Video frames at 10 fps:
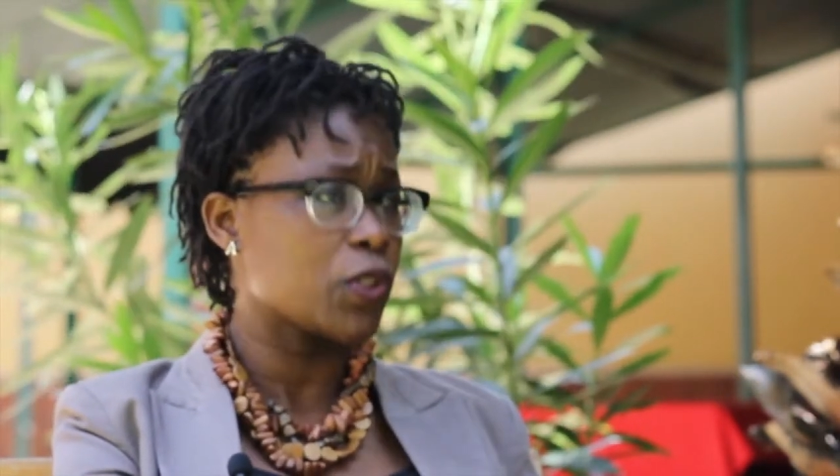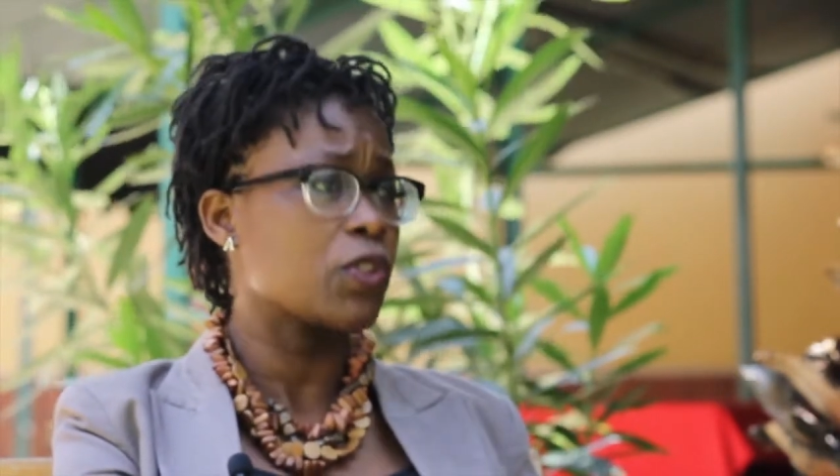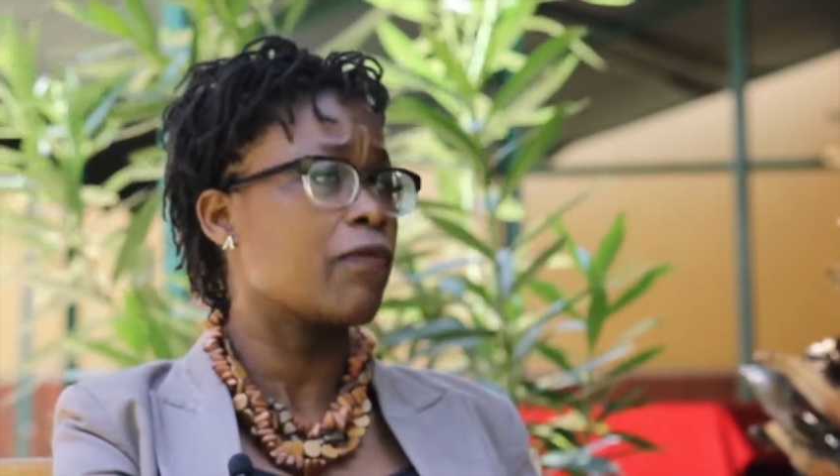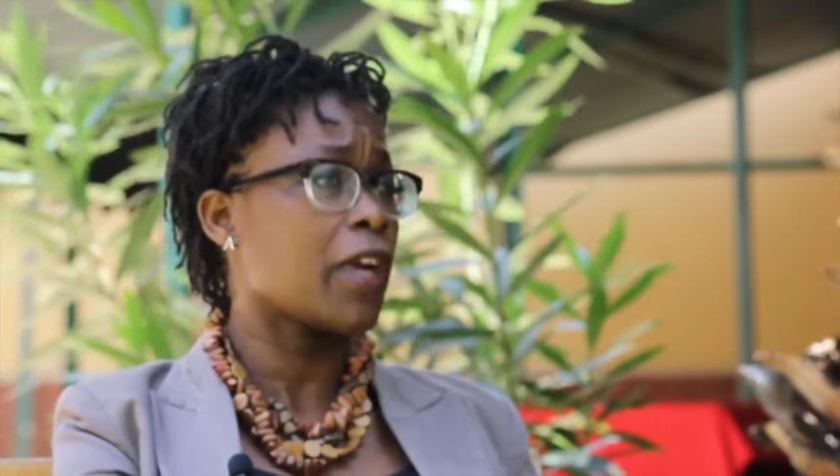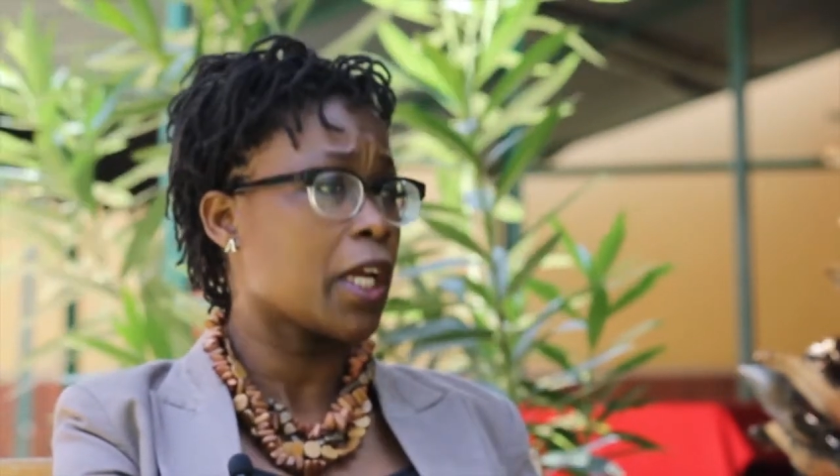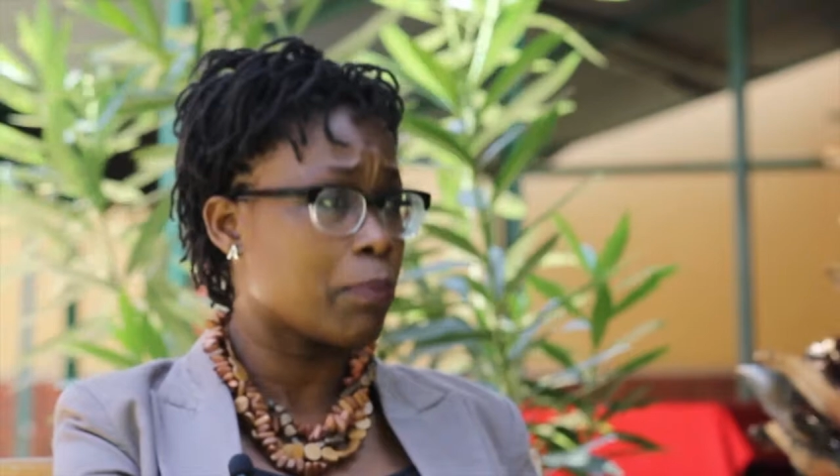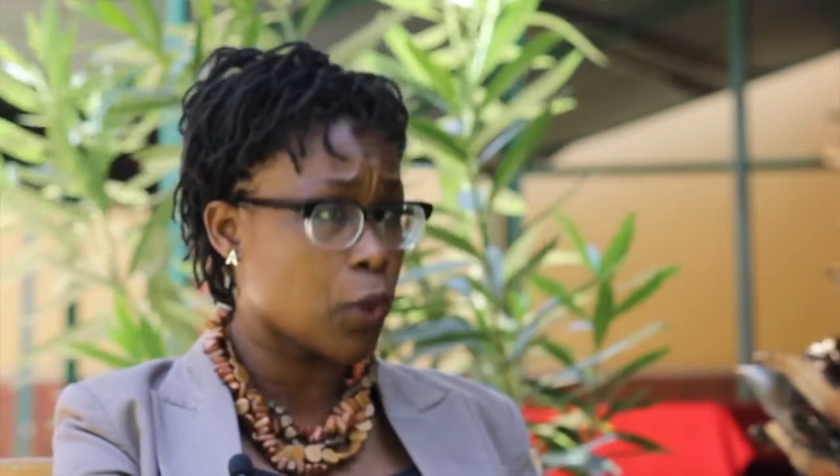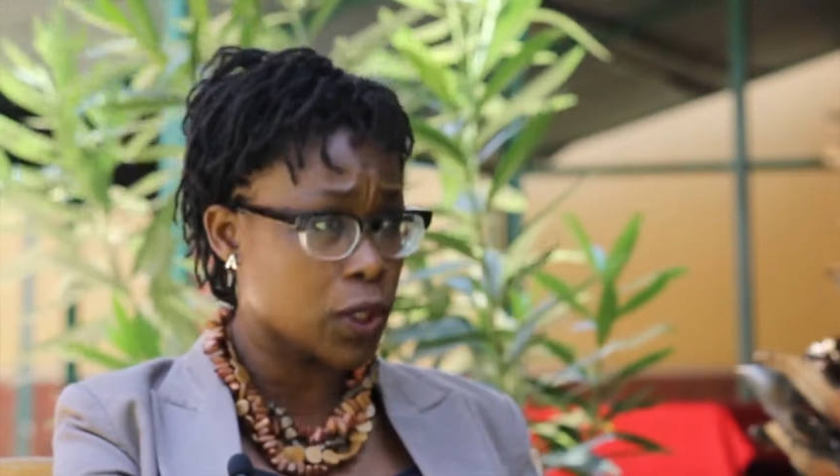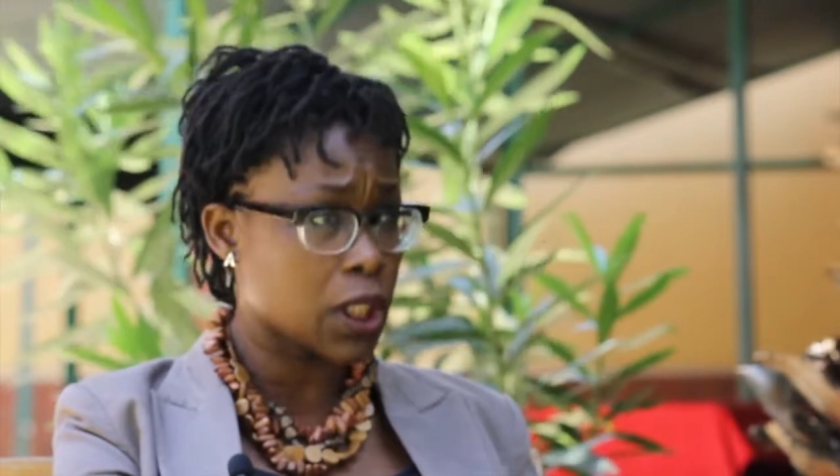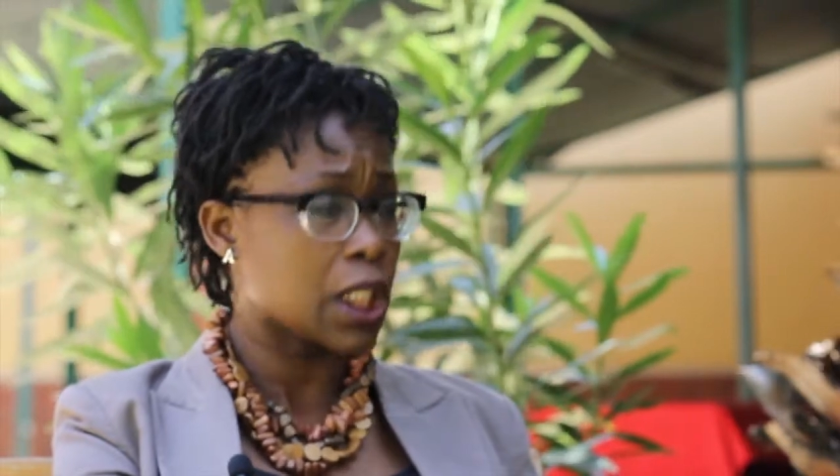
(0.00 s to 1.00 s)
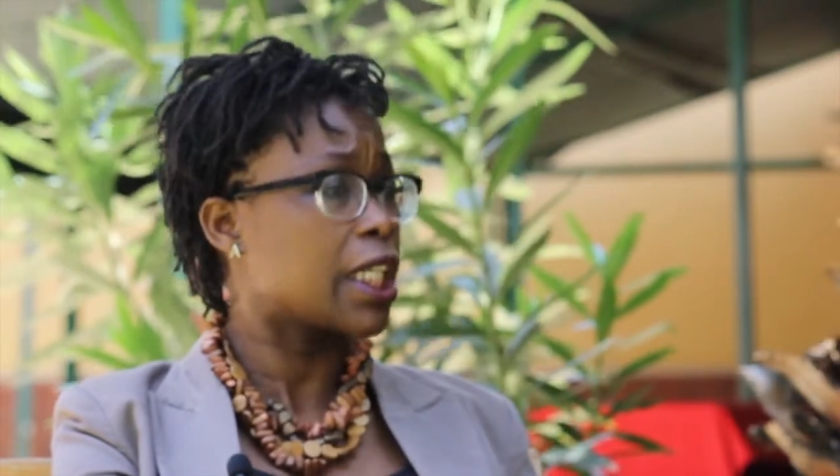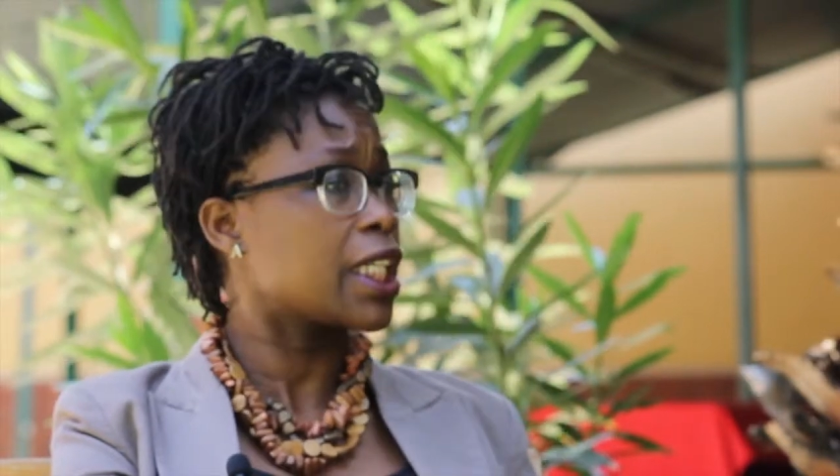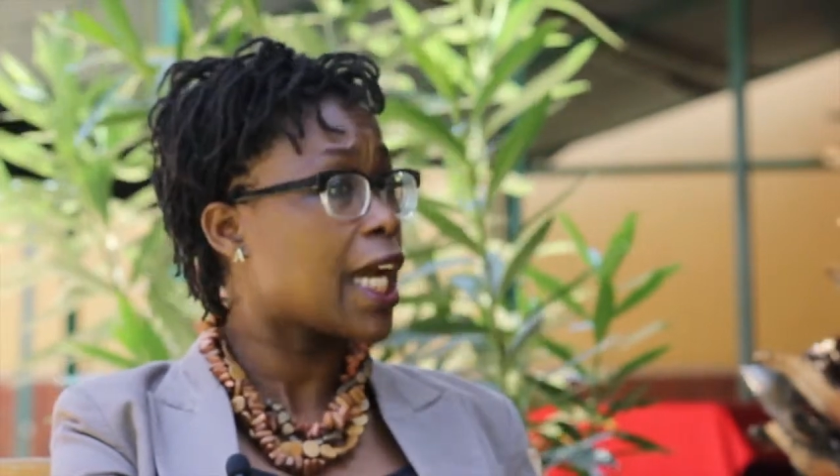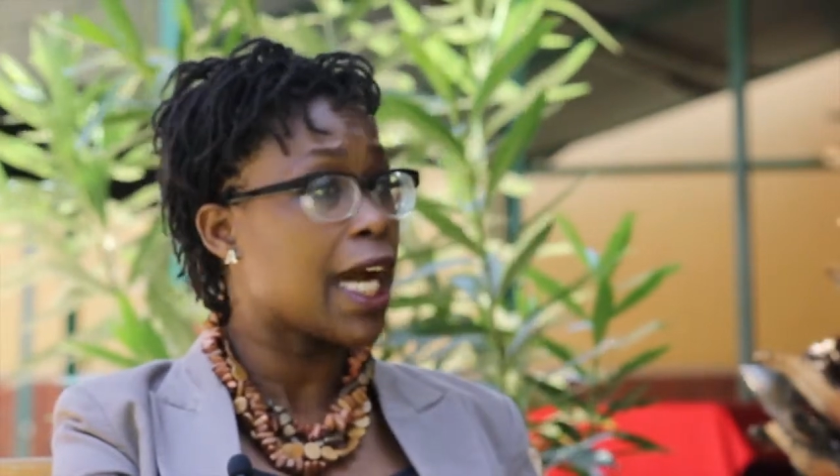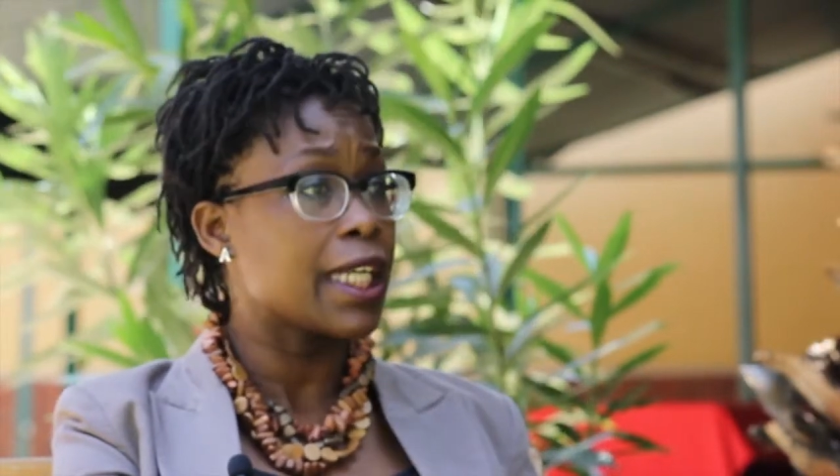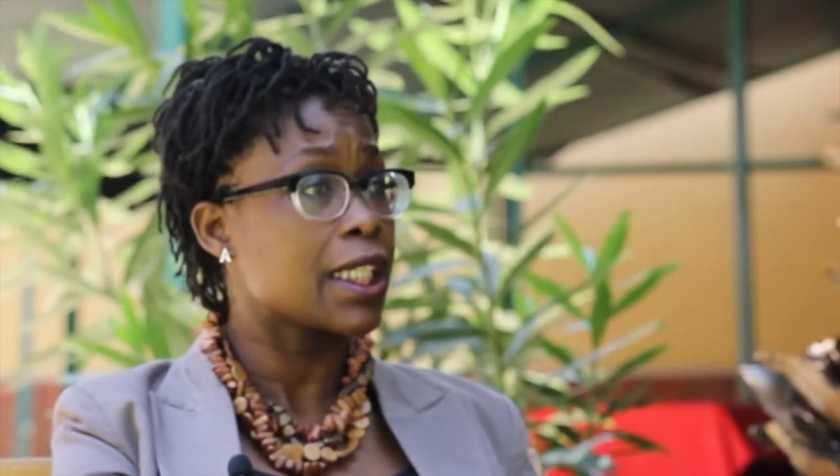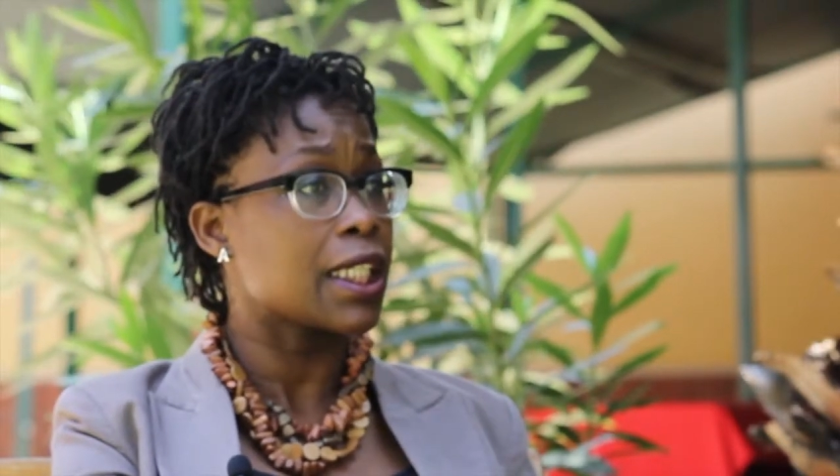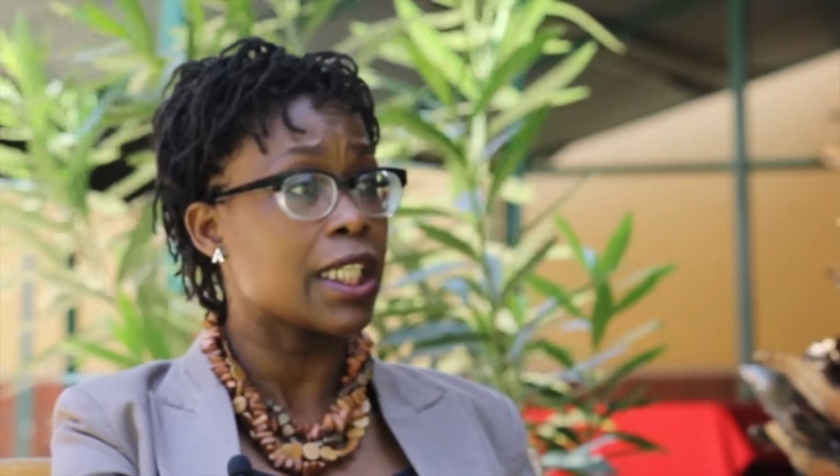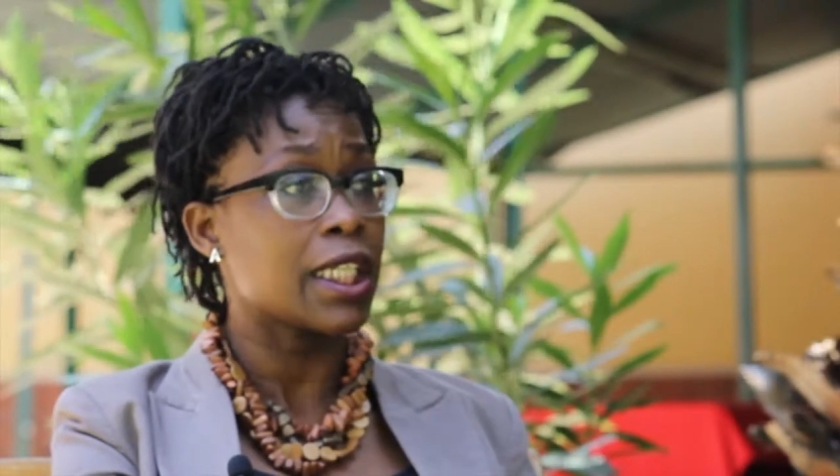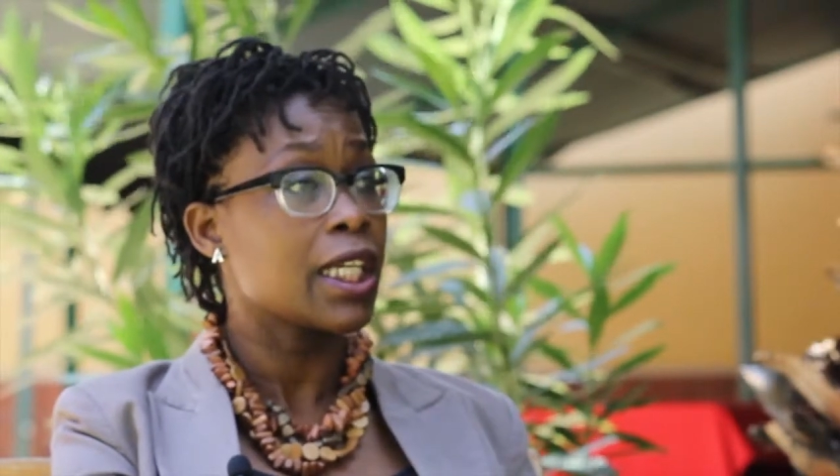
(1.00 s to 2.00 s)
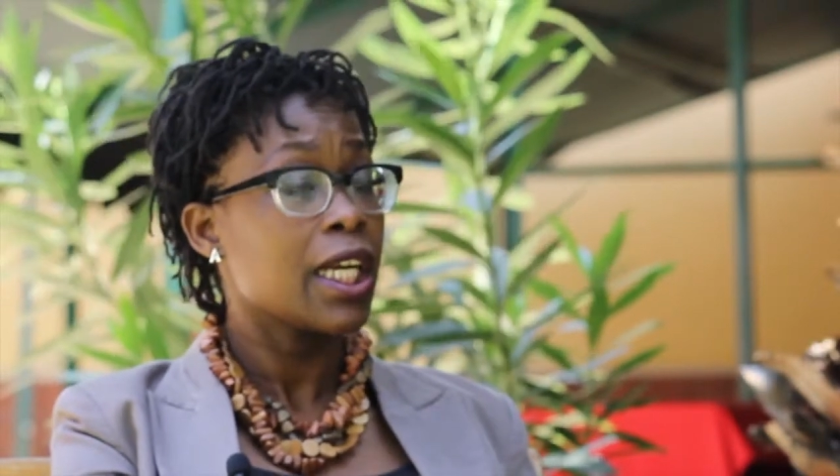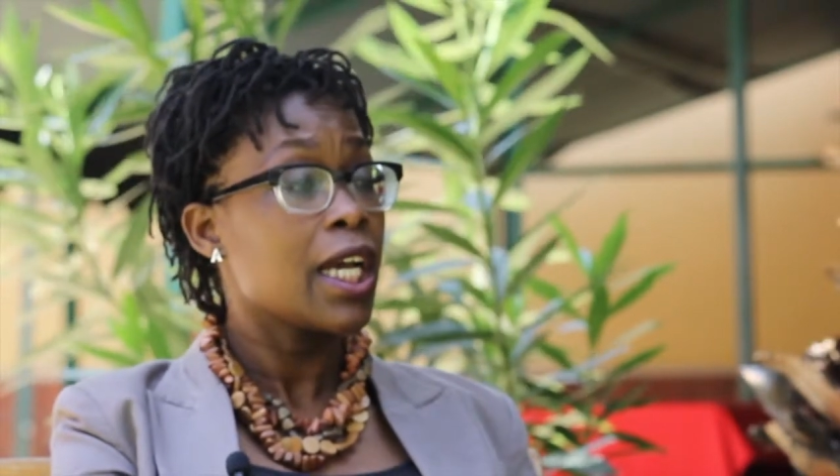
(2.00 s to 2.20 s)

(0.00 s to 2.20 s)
to very boldly and candidly